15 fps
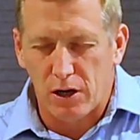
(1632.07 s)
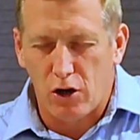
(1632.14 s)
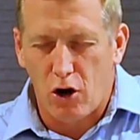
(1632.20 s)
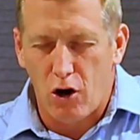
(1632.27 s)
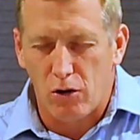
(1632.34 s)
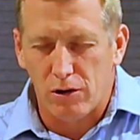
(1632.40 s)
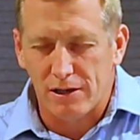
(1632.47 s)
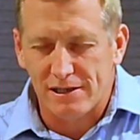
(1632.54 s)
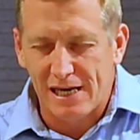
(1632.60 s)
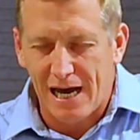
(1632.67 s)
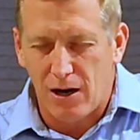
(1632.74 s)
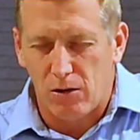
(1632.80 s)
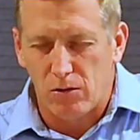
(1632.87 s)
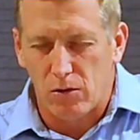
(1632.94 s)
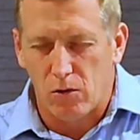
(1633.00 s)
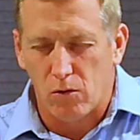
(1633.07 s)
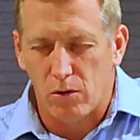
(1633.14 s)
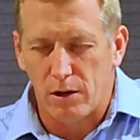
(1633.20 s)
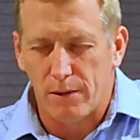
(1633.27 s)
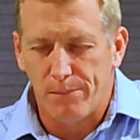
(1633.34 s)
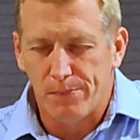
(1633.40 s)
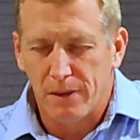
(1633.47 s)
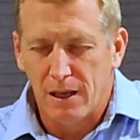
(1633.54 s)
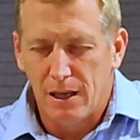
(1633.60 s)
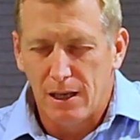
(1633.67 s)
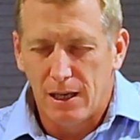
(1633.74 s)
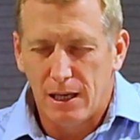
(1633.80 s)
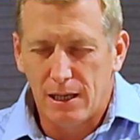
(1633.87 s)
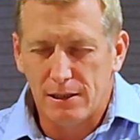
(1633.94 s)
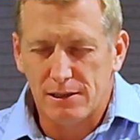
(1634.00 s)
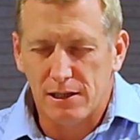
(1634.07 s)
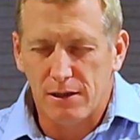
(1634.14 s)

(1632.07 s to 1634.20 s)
Call us out, Lord, into